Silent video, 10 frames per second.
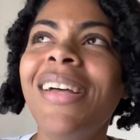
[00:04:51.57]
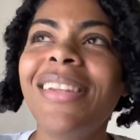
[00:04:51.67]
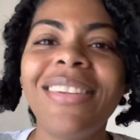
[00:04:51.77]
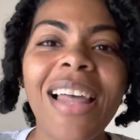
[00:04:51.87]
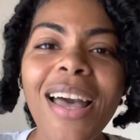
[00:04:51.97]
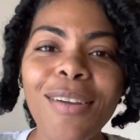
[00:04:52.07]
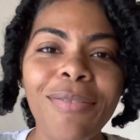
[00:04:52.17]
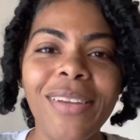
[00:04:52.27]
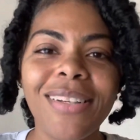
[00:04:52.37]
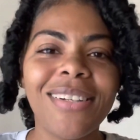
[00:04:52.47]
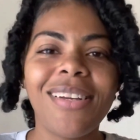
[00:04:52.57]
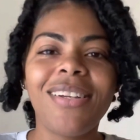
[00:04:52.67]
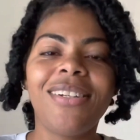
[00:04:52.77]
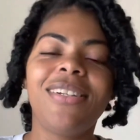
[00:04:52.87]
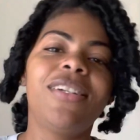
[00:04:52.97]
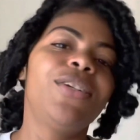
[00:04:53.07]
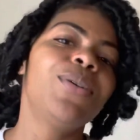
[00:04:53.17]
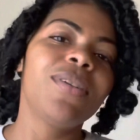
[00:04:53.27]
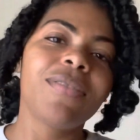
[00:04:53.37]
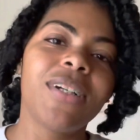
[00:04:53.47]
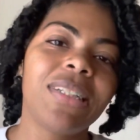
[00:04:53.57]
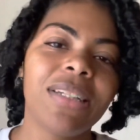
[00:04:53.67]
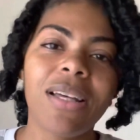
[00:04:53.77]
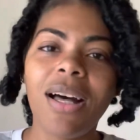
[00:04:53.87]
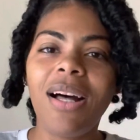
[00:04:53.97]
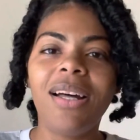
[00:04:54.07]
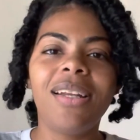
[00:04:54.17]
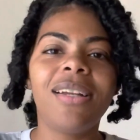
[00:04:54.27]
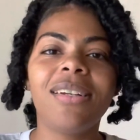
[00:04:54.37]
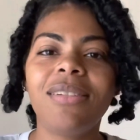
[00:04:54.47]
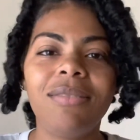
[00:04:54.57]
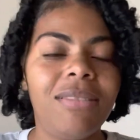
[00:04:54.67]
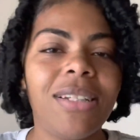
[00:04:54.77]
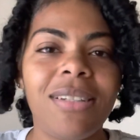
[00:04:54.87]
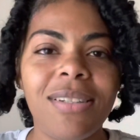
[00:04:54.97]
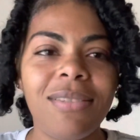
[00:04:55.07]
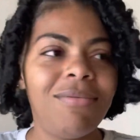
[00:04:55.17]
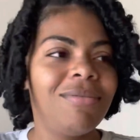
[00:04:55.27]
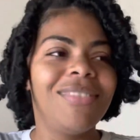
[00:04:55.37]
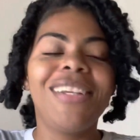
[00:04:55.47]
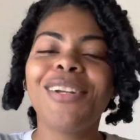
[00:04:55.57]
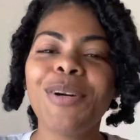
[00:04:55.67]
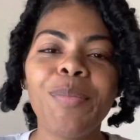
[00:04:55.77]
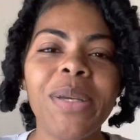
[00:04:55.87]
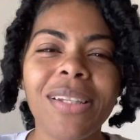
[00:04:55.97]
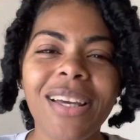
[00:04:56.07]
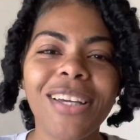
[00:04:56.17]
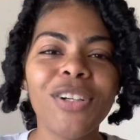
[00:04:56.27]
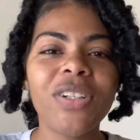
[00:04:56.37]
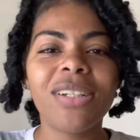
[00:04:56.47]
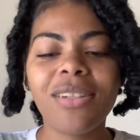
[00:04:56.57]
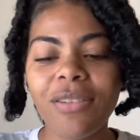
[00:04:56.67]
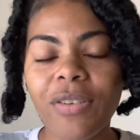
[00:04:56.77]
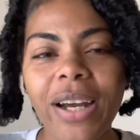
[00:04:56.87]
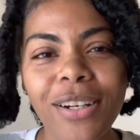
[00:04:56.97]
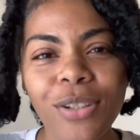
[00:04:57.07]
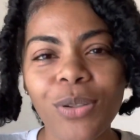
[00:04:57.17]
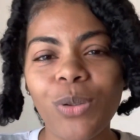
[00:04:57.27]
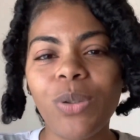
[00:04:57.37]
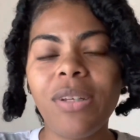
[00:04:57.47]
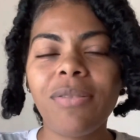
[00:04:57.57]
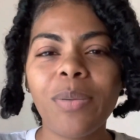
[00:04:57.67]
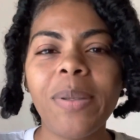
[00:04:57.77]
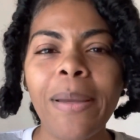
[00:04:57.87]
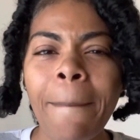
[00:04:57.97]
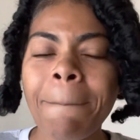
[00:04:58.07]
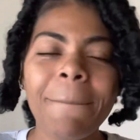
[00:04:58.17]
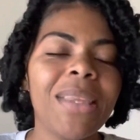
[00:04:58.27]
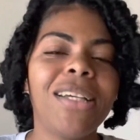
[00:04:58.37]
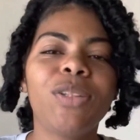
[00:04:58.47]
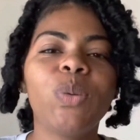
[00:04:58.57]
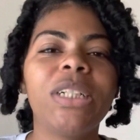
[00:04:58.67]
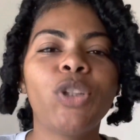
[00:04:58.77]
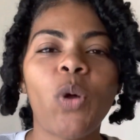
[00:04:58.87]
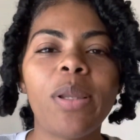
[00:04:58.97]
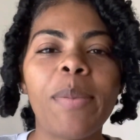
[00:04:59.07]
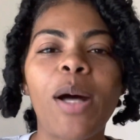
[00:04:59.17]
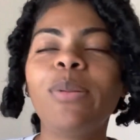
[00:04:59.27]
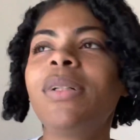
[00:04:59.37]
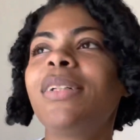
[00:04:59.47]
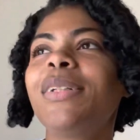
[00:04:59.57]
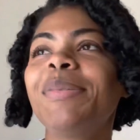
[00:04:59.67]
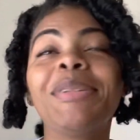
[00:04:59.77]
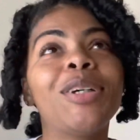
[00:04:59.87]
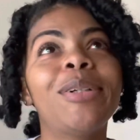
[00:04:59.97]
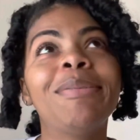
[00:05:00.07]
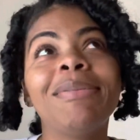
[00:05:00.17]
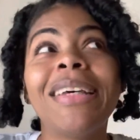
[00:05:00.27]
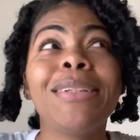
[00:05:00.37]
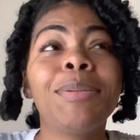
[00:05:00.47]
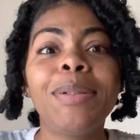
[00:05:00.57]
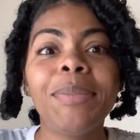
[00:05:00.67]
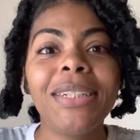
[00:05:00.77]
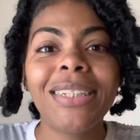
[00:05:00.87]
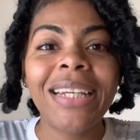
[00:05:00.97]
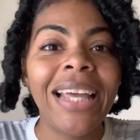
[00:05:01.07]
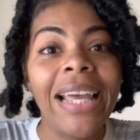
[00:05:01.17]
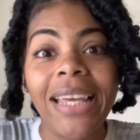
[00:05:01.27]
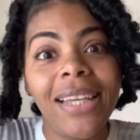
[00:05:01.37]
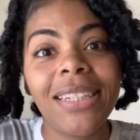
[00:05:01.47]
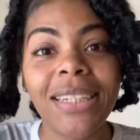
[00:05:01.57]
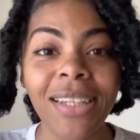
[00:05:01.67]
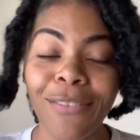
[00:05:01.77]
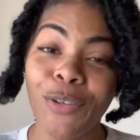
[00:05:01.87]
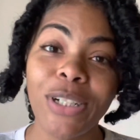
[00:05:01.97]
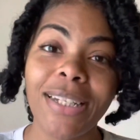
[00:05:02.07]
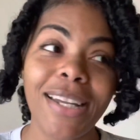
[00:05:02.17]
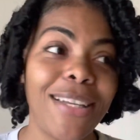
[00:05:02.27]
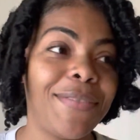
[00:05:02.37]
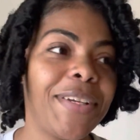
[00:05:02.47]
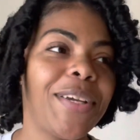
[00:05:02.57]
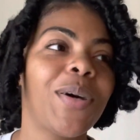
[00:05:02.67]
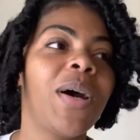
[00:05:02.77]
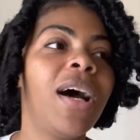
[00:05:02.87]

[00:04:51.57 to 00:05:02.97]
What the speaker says: life and the universe and God, and just, you know, being that energy of gratitude. You feel me? That's what it's all about. So that's pretty much it for today's video.